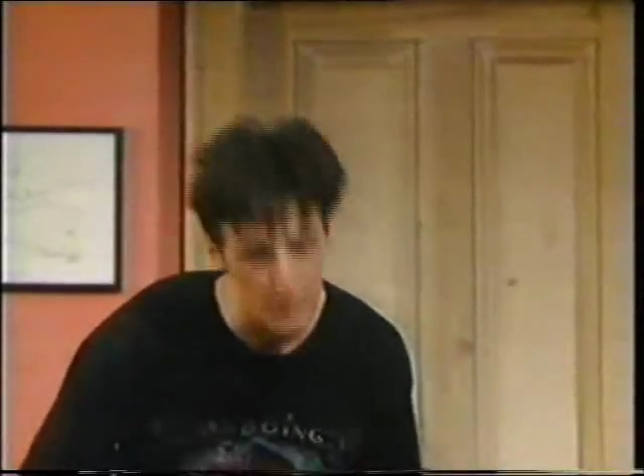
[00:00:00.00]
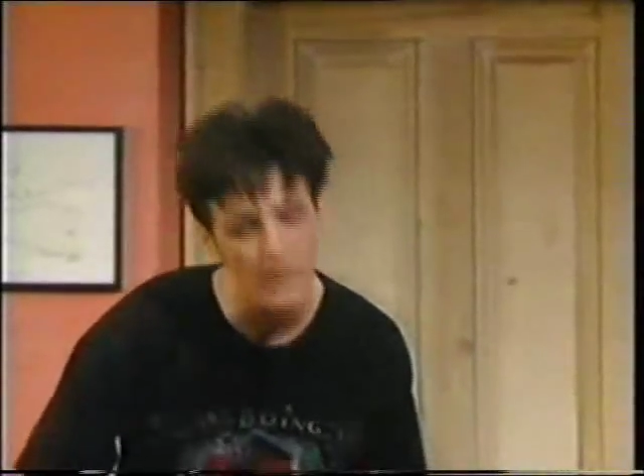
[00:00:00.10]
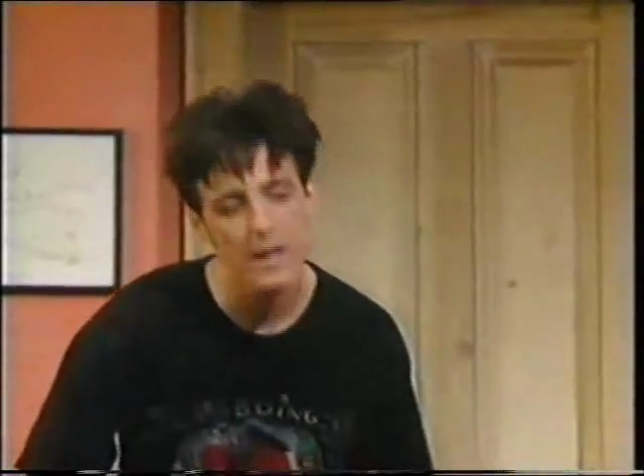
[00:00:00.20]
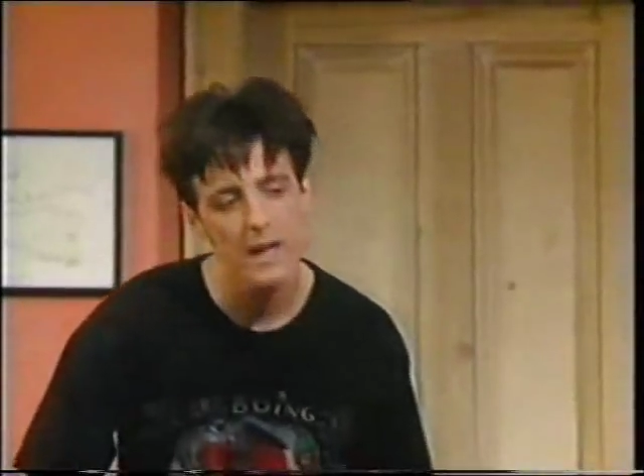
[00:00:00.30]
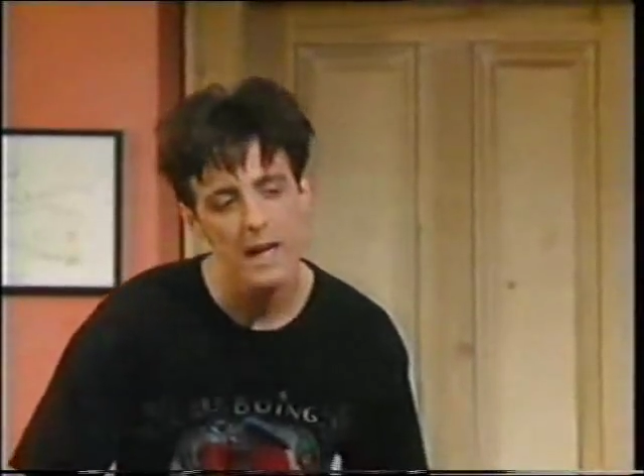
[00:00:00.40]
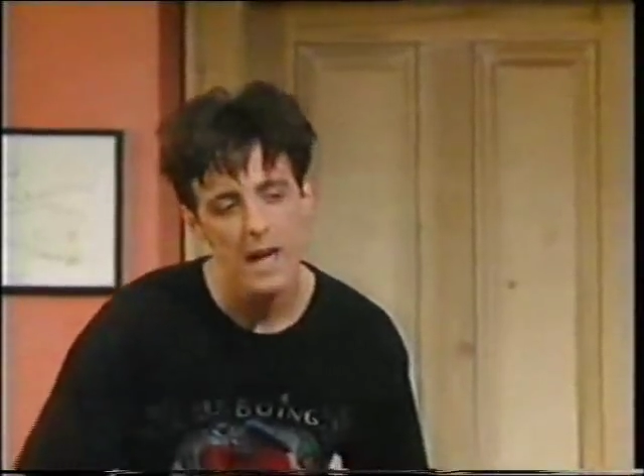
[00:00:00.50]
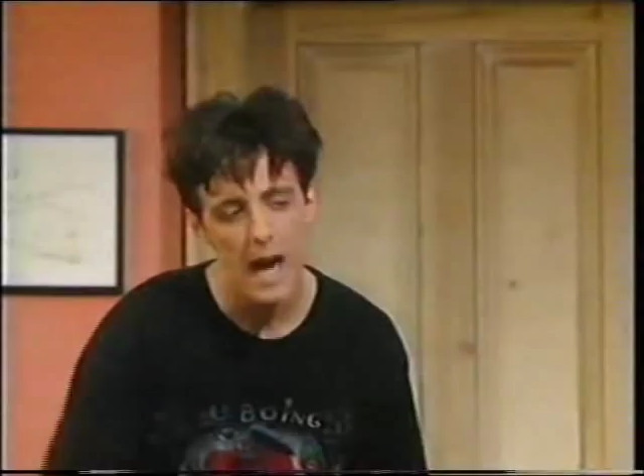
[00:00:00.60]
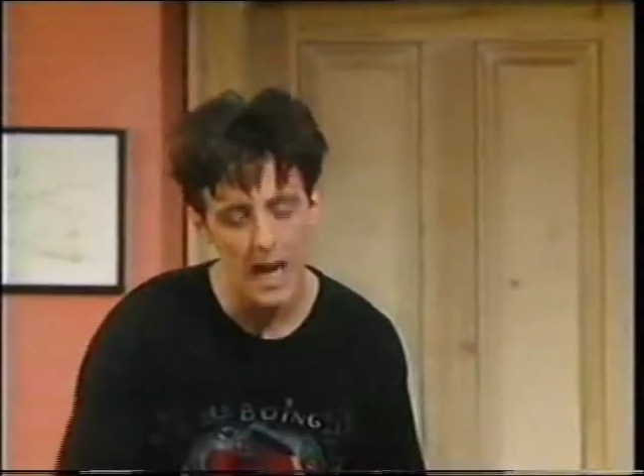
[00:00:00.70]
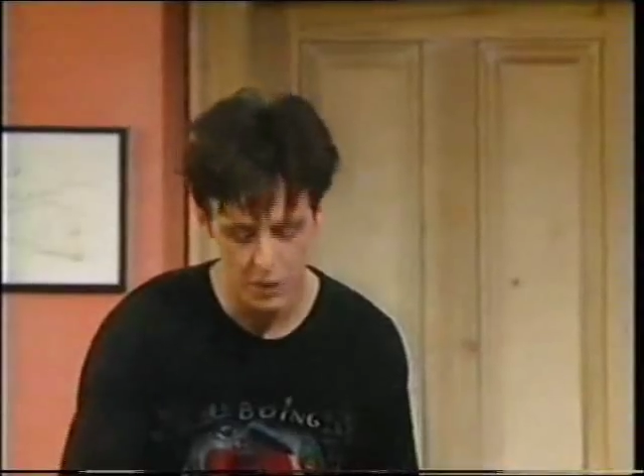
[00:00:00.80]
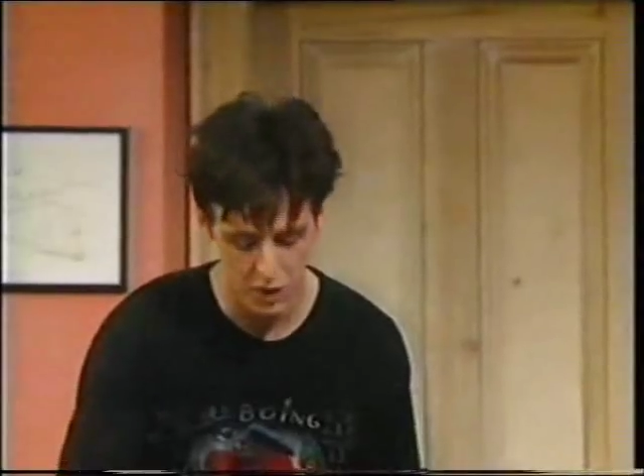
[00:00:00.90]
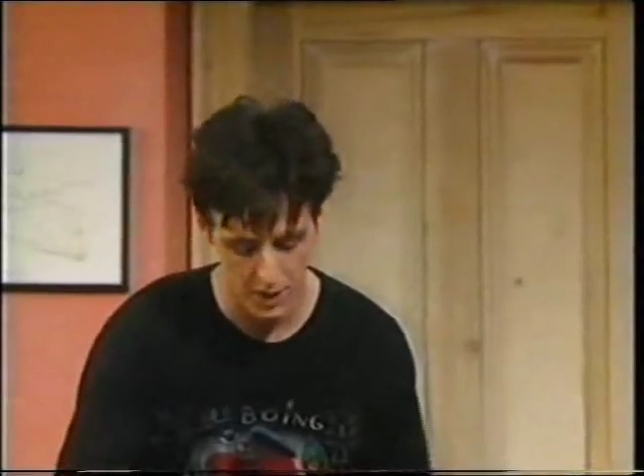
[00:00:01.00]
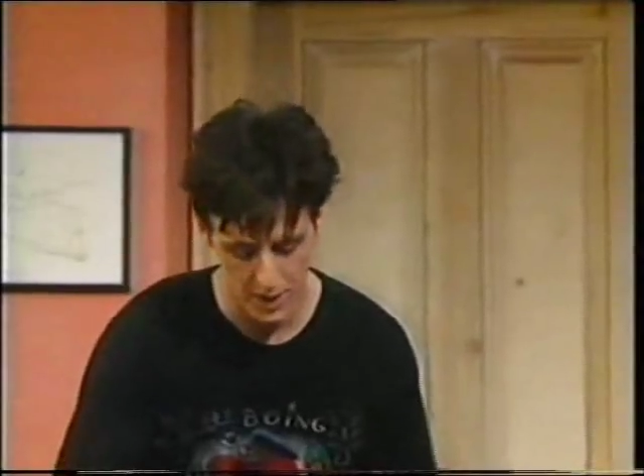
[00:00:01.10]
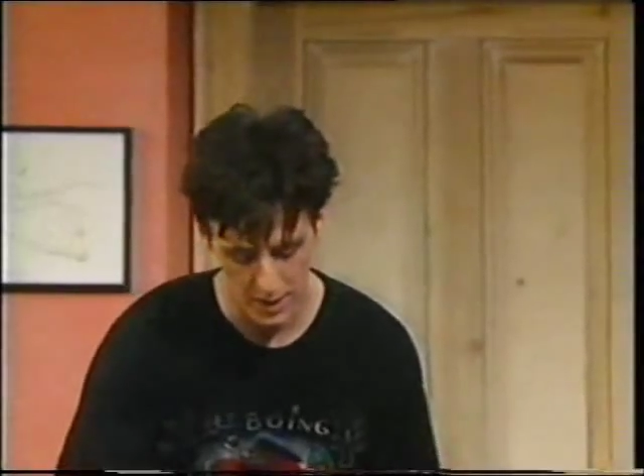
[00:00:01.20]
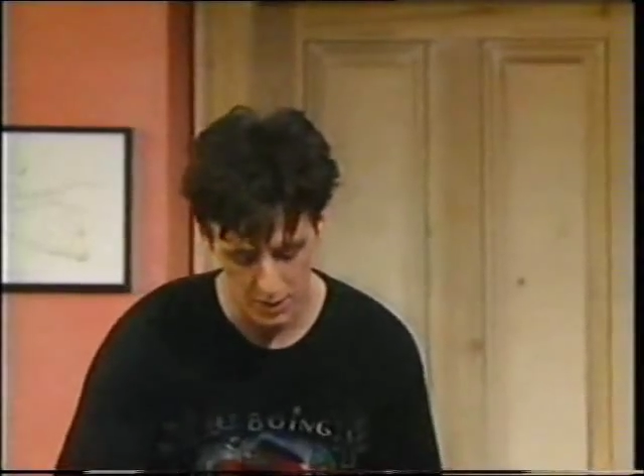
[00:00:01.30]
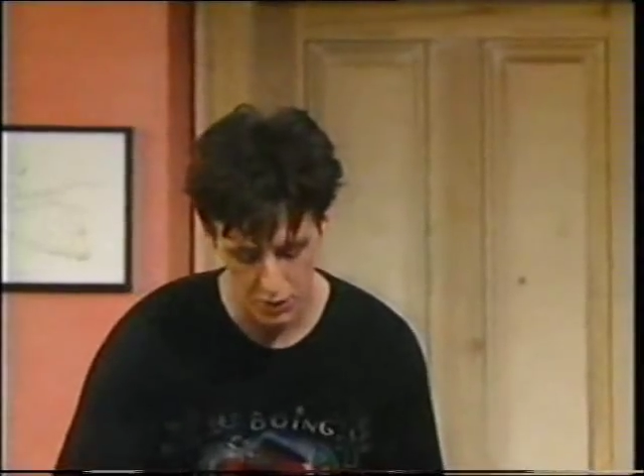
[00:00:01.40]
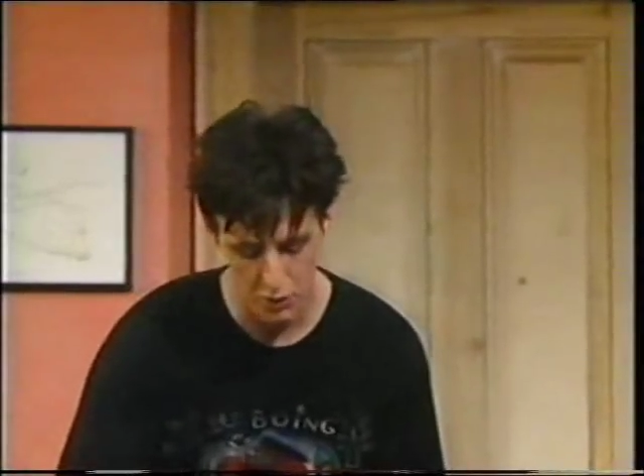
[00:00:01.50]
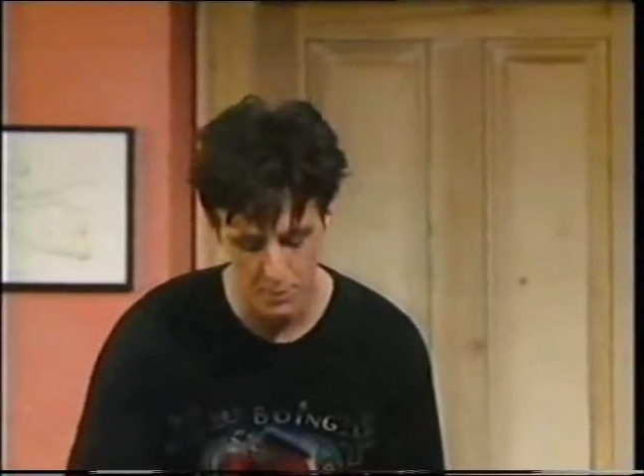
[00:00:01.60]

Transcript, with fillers: no. Actually,